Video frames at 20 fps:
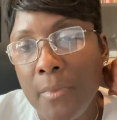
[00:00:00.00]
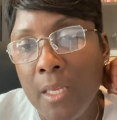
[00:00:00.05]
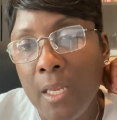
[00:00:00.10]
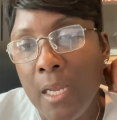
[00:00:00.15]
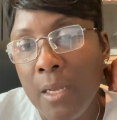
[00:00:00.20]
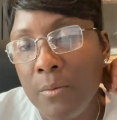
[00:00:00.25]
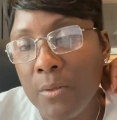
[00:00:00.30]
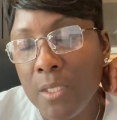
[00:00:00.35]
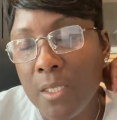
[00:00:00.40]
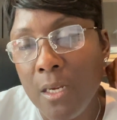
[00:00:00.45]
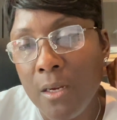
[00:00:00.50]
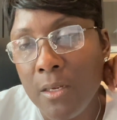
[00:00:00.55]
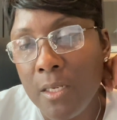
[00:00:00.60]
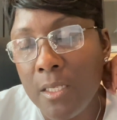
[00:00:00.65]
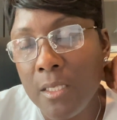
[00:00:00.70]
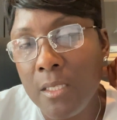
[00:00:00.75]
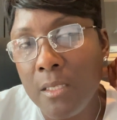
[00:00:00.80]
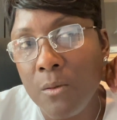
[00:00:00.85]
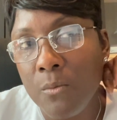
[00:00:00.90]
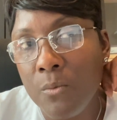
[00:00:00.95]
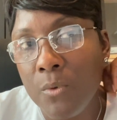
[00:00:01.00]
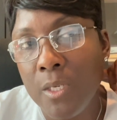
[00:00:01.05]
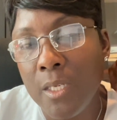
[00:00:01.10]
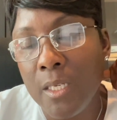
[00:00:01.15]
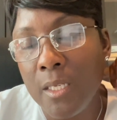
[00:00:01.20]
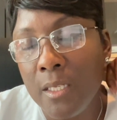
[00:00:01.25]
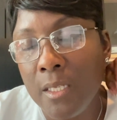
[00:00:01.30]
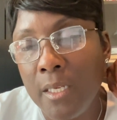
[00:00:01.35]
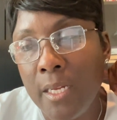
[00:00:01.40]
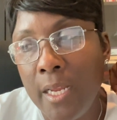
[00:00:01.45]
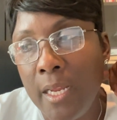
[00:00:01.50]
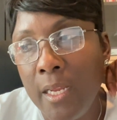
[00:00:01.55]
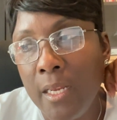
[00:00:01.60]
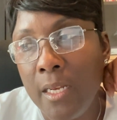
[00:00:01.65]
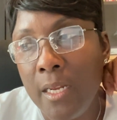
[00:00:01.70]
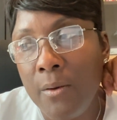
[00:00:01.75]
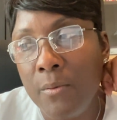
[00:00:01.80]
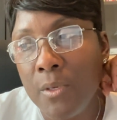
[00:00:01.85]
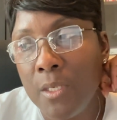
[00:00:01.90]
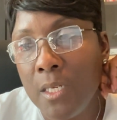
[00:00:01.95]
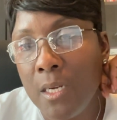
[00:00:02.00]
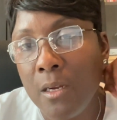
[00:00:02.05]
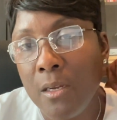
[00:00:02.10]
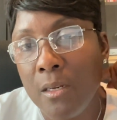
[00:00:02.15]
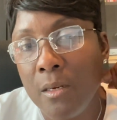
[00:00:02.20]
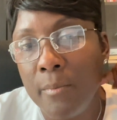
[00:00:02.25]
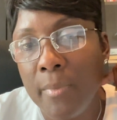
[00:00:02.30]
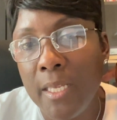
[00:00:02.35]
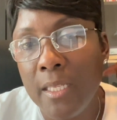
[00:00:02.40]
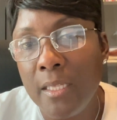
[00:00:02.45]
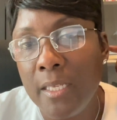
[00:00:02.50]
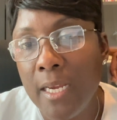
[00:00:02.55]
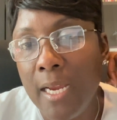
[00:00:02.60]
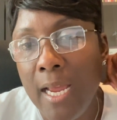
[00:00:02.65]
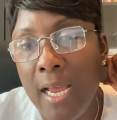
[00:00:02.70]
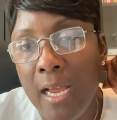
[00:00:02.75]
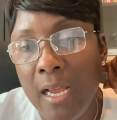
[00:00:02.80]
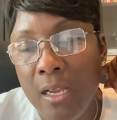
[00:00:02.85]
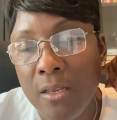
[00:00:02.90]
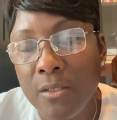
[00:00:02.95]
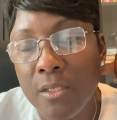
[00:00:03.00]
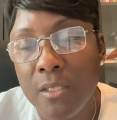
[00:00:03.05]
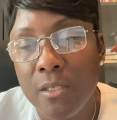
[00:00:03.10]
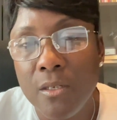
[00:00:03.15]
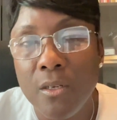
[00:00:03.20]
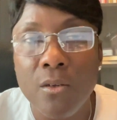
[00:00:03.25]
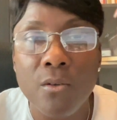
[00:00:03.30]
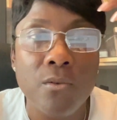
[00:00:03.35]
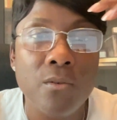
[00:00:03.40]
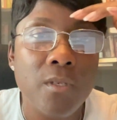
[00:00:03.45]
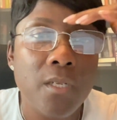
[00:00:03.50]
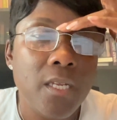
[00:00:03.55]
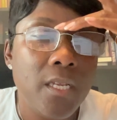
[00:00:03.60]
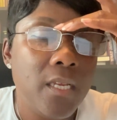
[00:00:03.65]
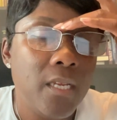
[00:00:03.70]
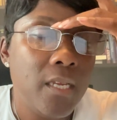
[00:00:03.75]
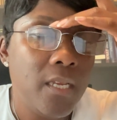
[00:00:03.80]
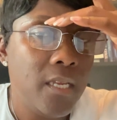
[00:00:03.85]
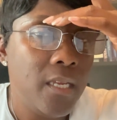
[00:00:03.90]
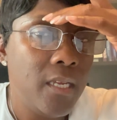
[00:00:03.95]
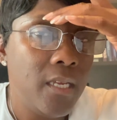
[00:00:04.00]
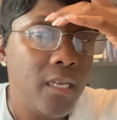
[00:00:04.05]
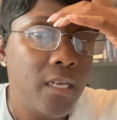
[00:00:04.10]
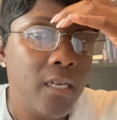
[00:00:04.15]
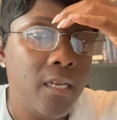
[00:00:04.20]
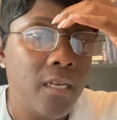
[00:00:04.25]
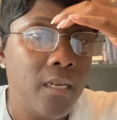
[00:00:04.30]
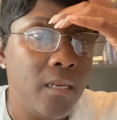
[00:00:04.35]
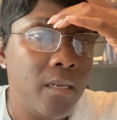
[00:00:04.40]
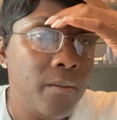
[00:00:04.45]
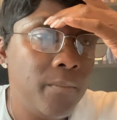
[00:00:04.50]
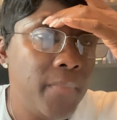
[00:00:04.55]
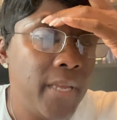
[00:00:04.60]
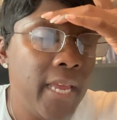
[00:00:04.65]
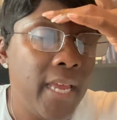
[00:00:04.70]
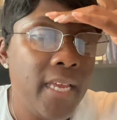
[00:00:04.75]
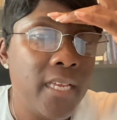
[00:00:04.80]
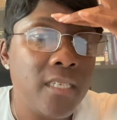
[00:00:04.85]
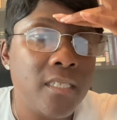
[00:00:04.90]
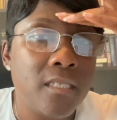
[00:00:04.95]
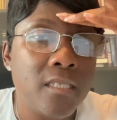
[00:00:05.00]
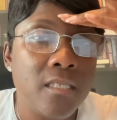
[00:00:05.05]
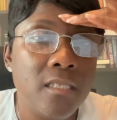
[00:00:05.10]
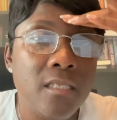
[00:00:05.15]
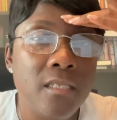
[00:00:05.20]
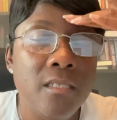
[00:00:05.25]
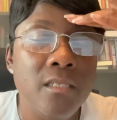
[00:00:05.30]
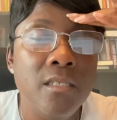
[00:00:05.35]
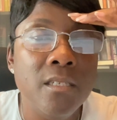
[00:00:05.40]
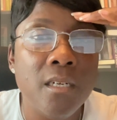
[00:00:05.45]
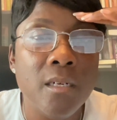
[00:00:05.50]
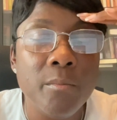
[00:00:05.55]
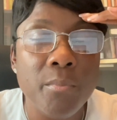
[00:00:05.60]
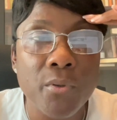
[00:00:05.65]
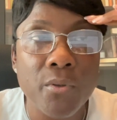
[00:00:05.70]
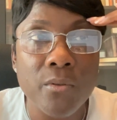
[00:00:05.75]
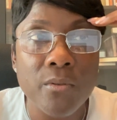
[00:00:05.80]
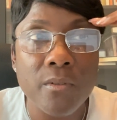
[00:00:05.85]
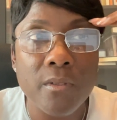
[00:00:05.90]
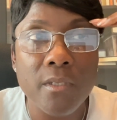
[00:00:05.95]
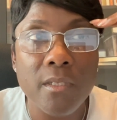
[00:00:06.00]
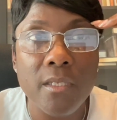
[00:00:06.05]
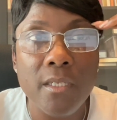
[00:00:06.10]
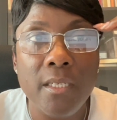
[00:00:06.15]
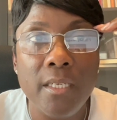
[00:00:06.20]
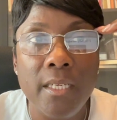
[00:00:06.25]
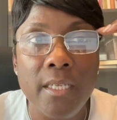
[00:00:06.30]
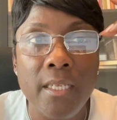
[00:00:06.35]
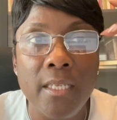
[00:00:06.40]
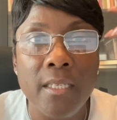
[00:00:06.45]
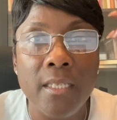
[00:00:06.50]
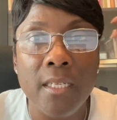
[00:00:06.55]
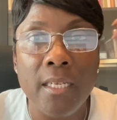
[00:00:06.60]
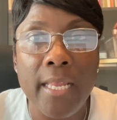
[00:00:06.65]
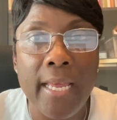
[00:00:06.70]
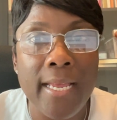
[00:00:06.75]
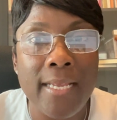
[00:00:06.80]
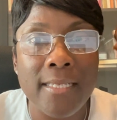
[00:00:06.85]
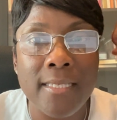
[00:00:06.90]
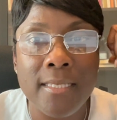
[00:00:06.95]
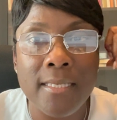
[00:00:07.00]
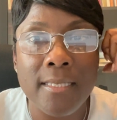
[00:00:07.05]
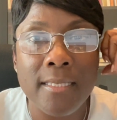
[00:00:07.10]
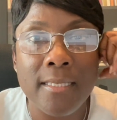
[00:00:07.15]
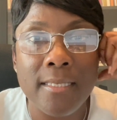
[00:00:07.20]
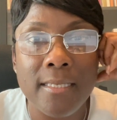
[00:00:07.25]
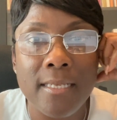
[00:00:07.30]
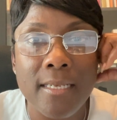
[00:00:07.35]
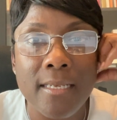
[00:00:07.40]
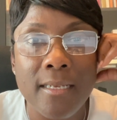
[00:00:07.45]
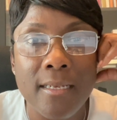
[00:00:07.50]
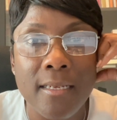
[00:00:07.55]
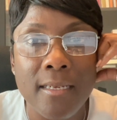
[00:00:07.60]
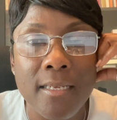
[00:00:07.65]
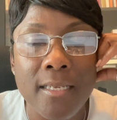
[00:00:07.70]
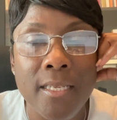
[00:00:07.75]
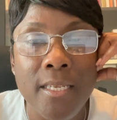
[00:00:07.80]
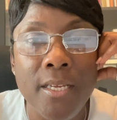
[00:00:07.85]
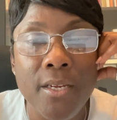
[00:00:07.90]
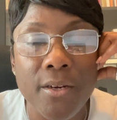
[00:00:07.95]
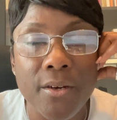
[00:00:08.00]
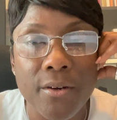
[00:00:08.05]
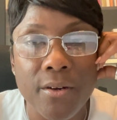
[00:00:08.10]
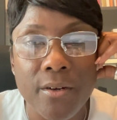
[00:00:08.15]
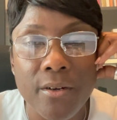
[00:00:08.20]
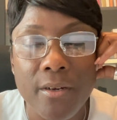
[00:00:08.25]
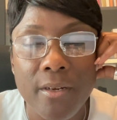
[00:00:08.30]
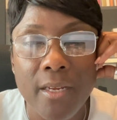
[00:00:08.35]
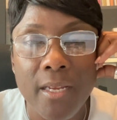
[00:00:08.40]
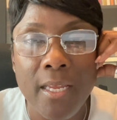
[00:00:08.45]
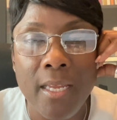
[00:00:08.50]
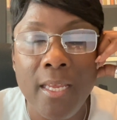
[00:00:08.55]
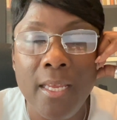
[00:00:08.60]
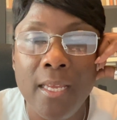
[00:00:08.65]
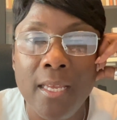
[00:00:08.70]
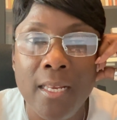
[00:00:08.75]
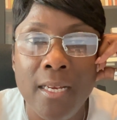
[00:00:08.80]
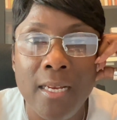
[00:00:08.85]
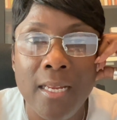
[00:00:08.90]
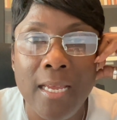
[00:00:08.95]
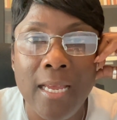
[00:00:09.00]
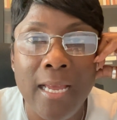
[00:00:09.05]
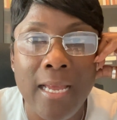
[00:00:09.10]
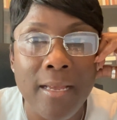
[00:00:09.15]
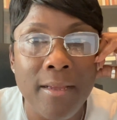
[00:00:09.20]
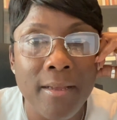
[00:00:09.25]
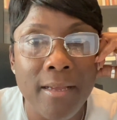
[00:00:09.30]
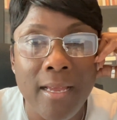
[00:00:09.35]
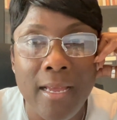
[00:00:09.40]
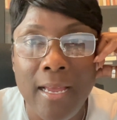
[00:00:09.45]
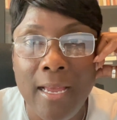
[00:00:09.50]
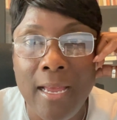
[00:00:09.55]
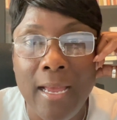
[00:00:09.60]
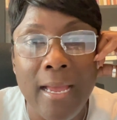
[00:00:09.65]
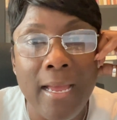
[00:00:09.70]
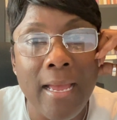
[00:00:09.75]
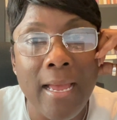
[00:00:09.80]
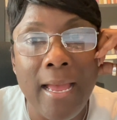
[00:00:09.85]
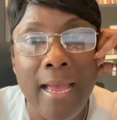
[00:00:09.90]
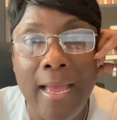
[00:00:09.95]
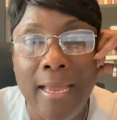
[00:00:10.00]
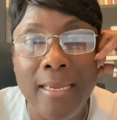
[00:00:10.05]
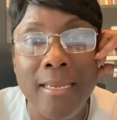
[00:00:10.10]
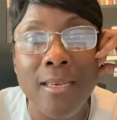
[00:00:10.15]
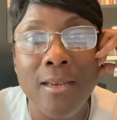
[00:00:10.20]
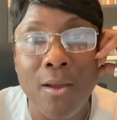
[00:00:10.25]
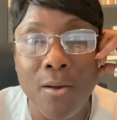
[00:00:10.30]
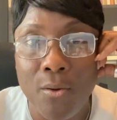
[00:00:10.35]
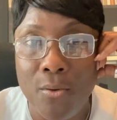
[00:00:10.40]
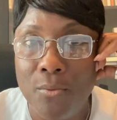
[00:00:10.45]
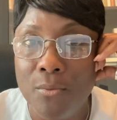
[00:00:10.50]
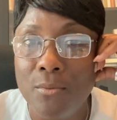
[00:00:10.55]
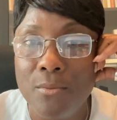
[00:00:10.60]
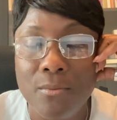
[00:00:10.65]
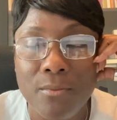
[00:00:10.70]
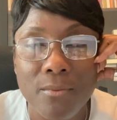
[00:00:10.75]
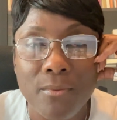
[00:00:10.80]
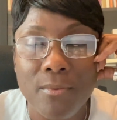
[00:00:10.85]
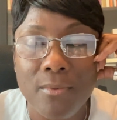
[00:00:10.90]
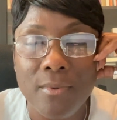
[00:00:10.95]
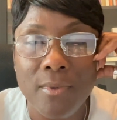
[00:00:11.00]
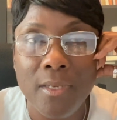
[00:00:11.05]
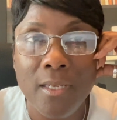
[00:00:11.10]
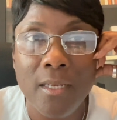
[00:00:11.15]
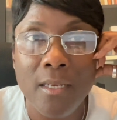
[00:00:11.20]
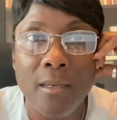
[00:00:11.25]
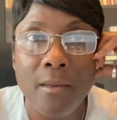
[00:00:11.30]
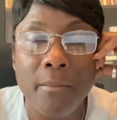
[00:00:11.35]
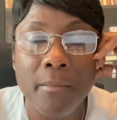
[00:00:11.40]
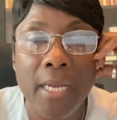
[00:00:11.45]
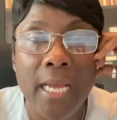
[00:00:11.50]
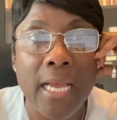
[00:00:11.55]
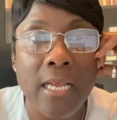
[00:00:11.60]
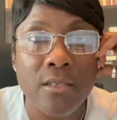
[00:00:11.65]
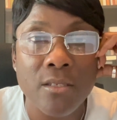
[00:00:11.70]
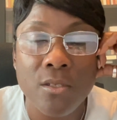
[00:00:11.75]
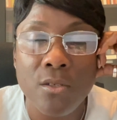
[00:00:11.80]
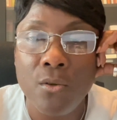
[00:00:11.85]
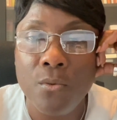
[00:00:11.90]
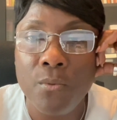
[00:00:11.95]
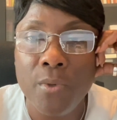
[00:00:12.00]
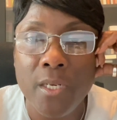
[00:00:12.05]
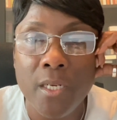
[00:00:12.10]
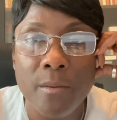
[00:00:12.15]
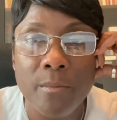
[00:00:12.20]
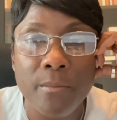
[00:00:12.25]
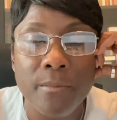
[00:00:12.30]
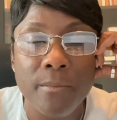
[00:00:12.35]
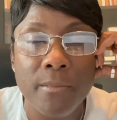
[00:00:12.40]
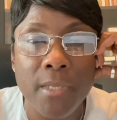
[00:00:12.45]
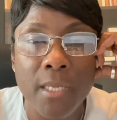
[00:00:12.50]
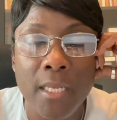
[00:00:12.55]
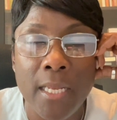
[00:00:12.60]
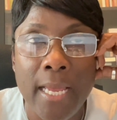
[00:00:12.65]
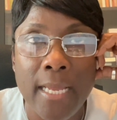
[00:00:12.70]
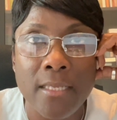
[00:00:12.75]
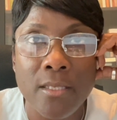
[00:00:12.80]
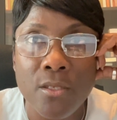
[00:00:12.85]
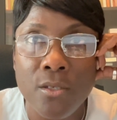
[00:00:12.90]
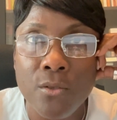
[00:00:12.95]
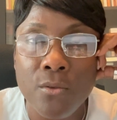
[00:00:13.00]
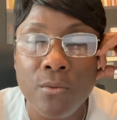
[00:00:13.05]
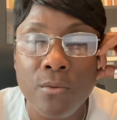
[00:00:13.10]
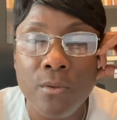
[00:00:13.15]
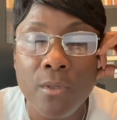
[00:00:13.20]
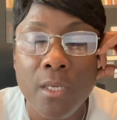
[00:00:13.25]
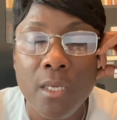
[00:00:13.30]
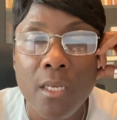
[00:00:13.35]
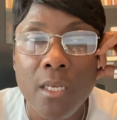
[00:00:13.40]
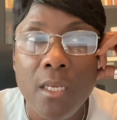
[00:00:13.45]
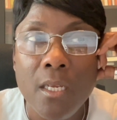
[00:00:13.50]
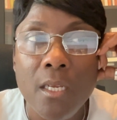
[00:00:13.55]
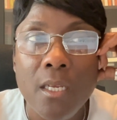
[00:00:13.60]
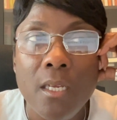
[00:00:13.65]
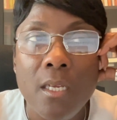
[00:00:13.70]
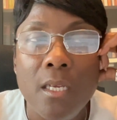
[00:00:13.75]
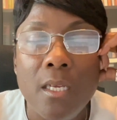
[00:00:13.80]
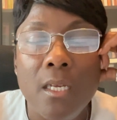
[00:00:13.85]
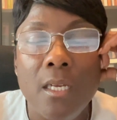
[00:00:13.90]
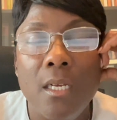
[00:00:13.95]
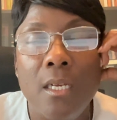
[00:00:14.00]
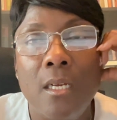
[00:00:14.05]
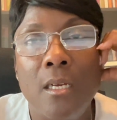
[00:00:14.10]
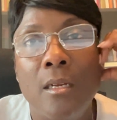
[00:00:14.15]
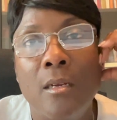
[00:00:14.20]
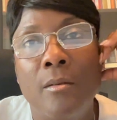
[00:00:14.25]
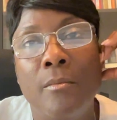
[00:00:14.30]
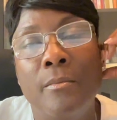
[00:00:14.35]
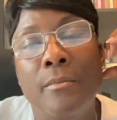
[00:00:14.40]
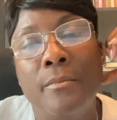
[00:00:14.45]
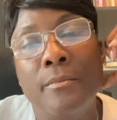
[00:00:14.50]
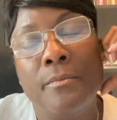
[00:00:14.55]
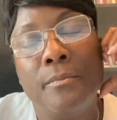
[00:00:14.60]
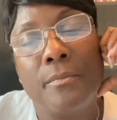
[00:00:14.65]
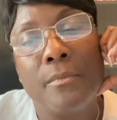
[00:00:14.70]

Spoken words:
I was talking to someone the other day, and they were talking about their house note has doubled in the last year. And I know my house note went up a lot too. And